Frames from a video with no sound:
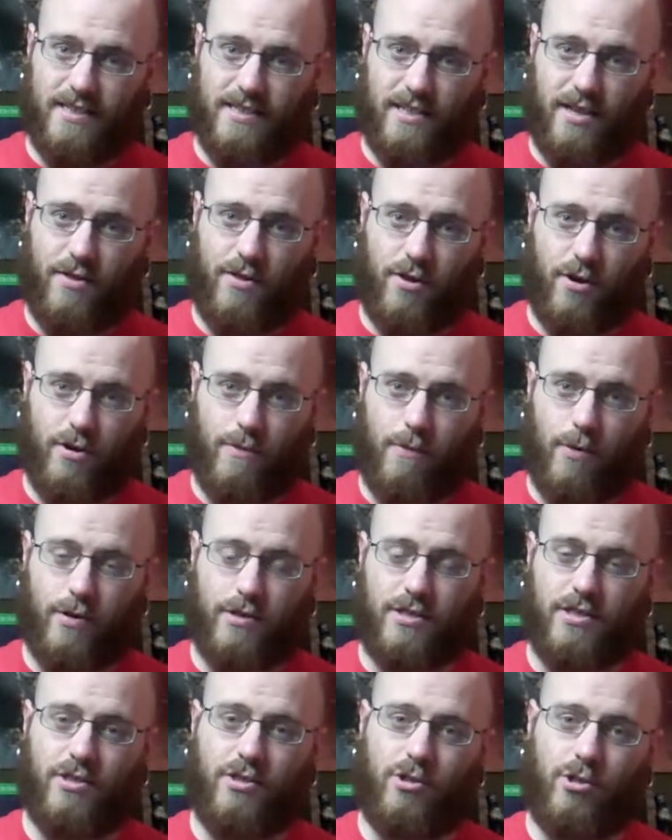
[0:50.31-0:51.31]
is a
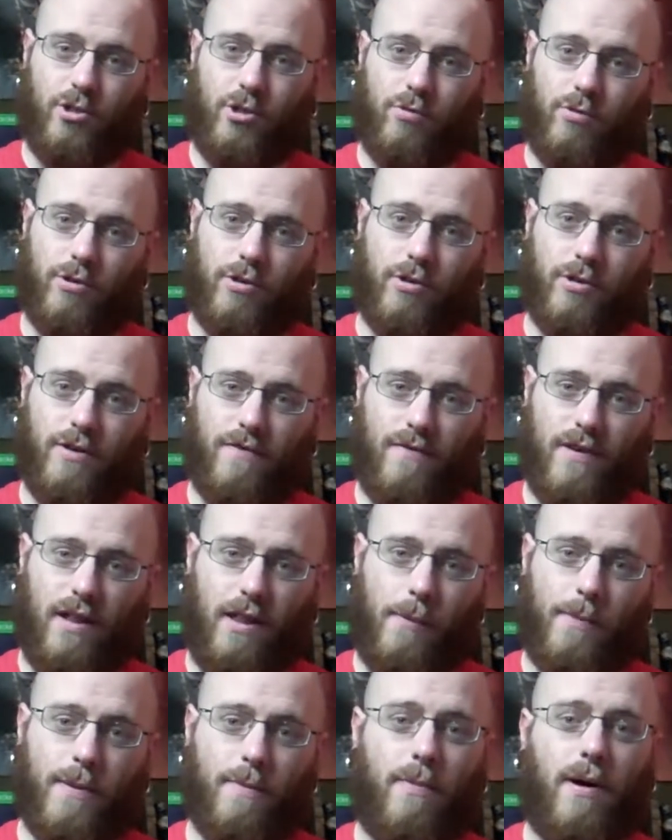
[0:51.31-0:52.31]
third-person shooter
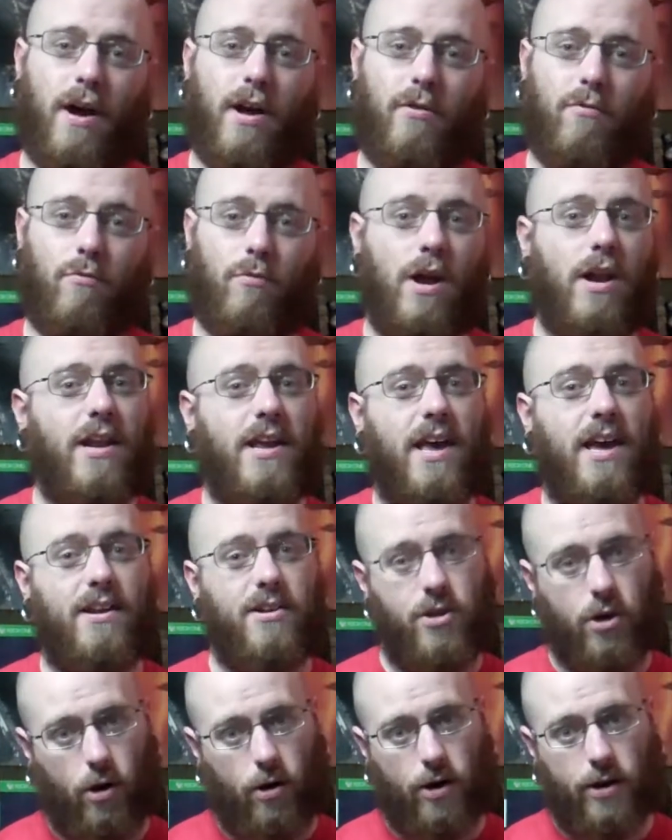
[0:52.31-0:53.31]
developed by Ready
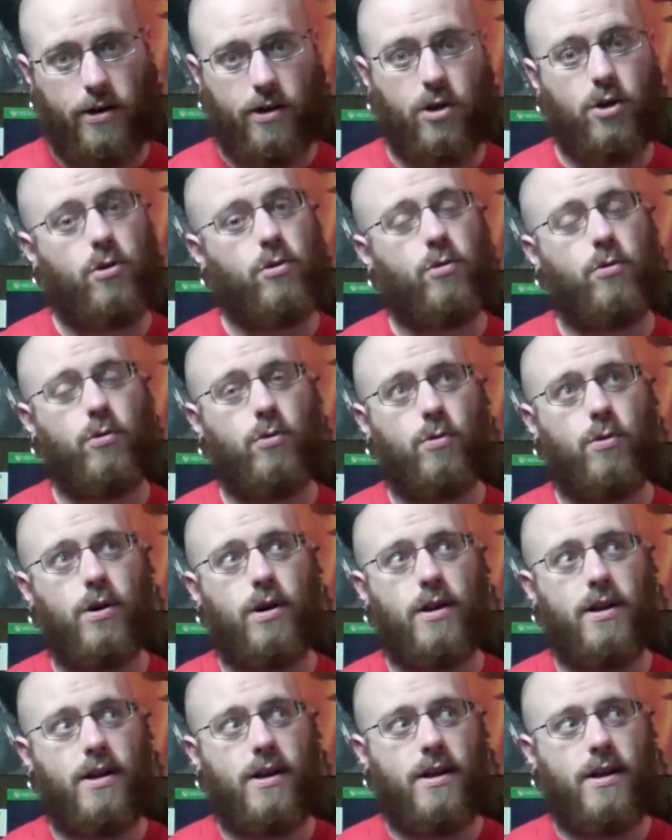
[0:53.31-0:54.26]
at Dawn, who,